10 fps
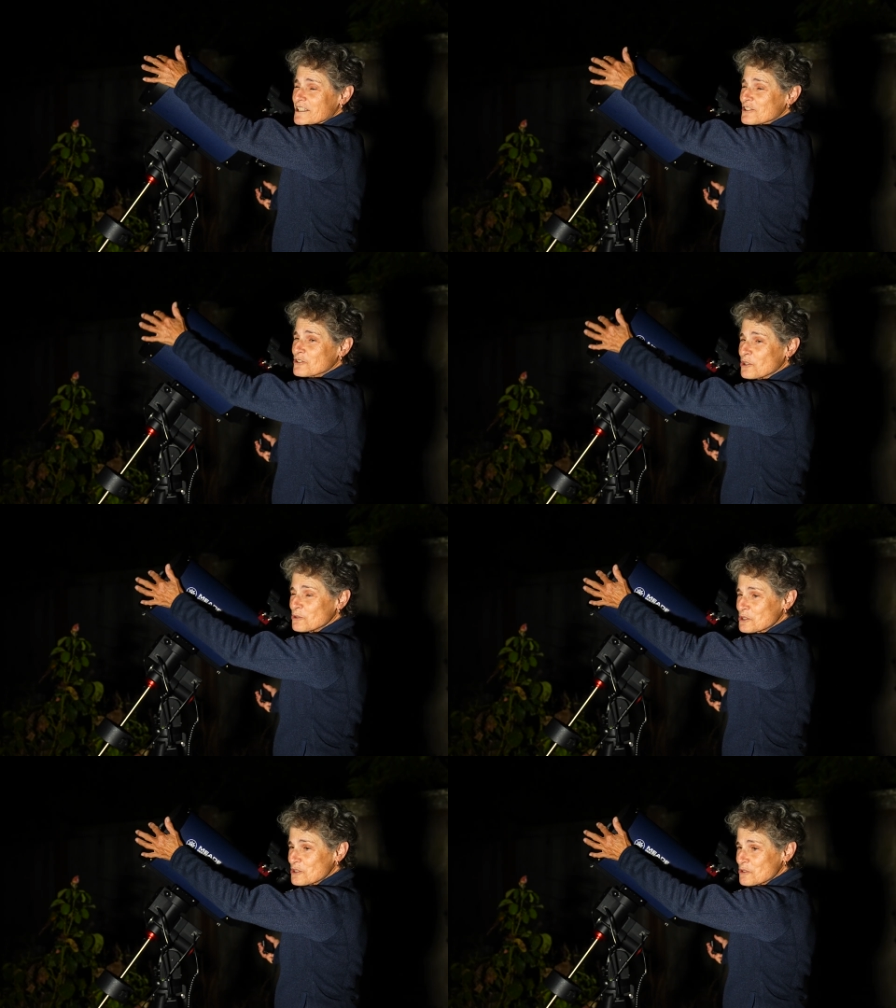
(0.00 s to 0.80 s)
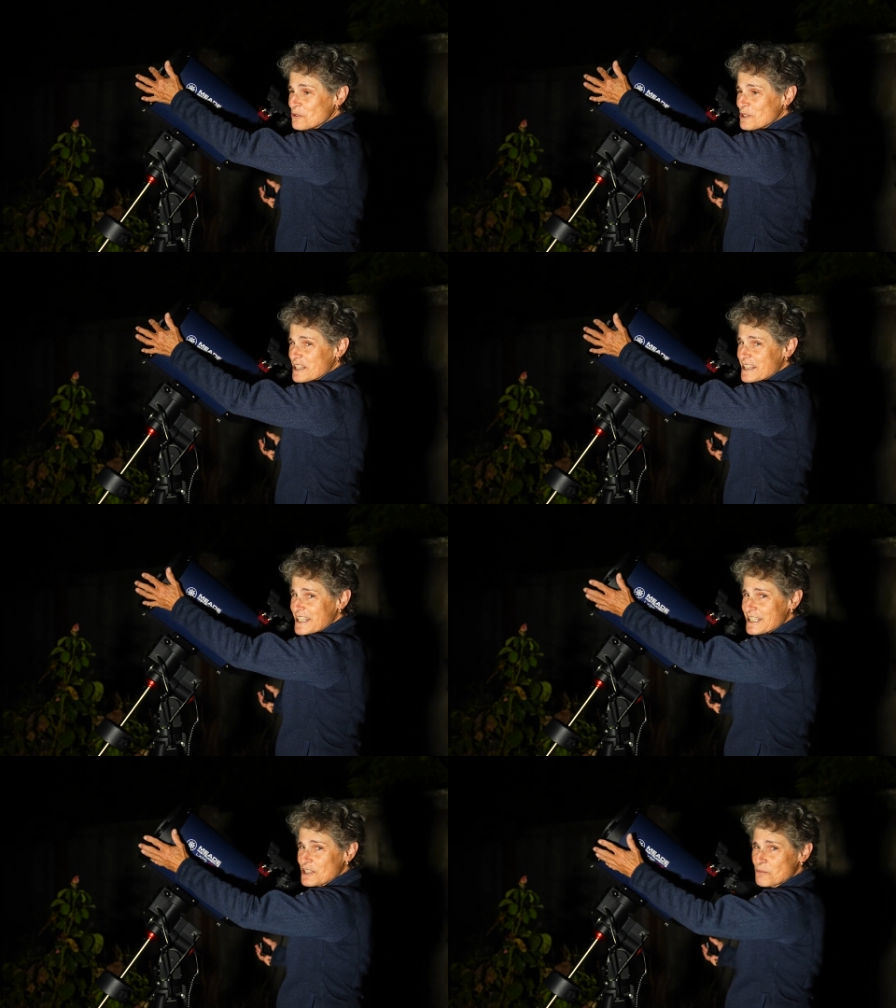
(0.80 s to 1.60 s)
is closest to the
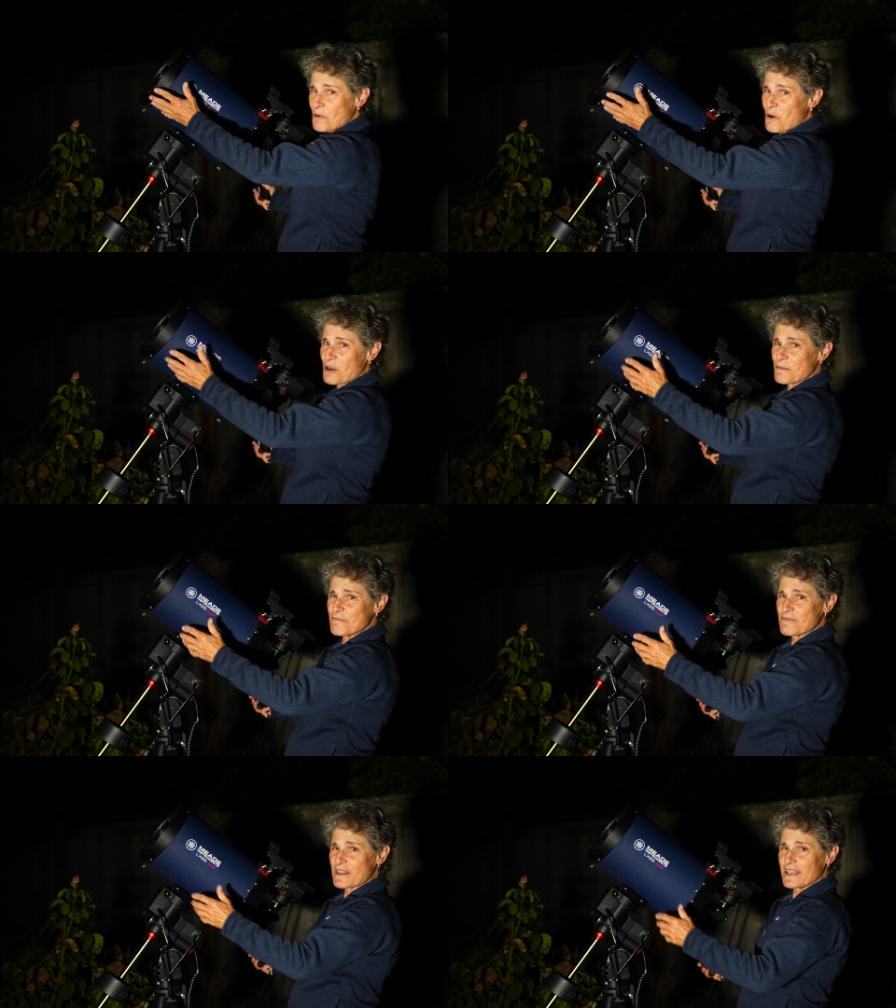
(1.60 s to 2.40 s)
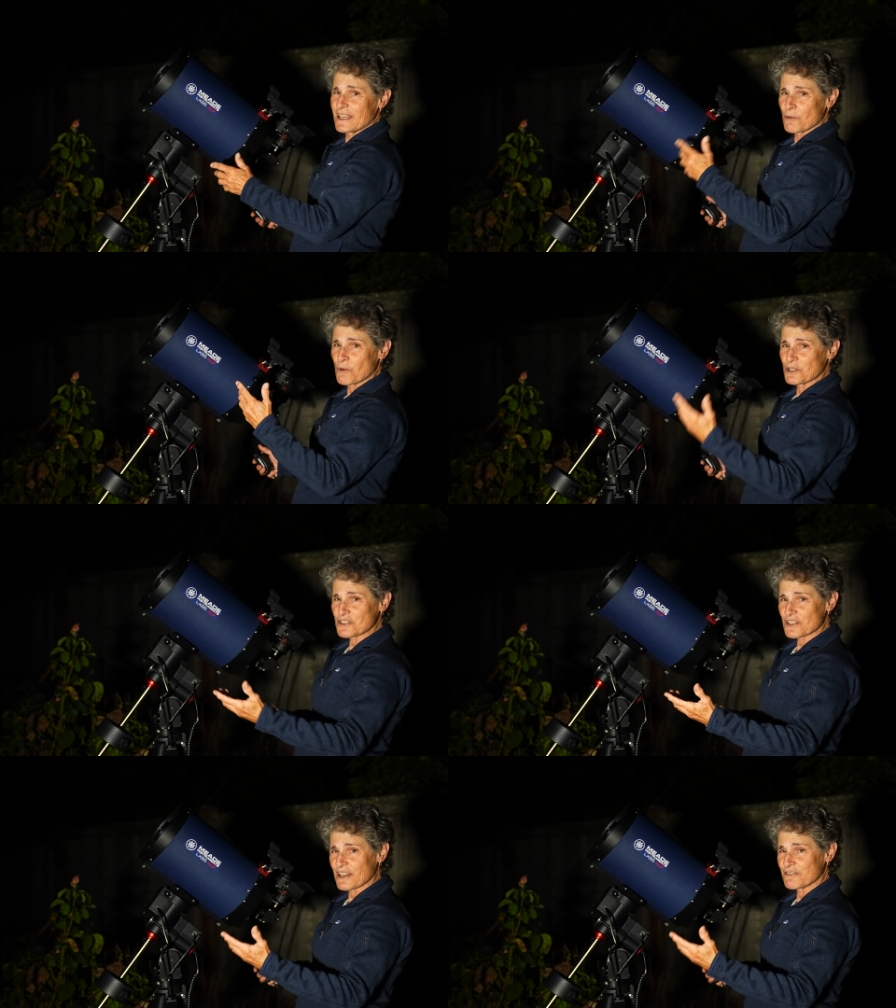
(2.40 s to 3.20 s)
thinnest part. And
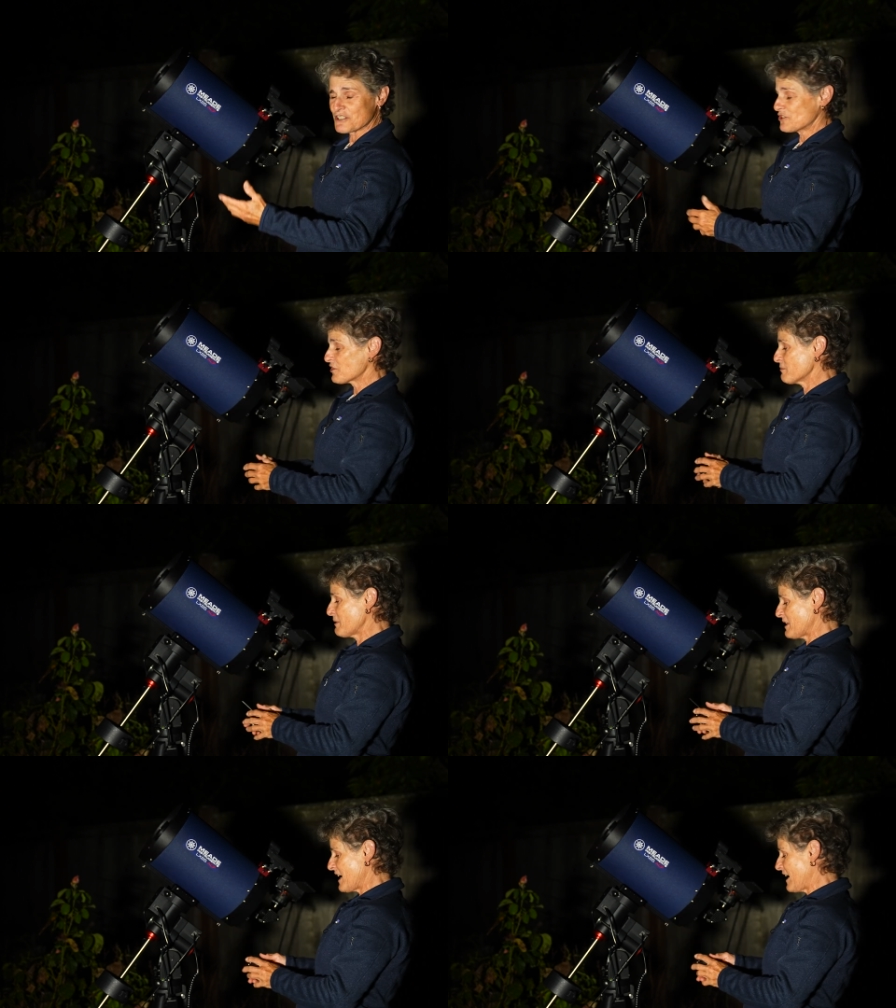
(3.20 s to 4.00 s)
once I've determined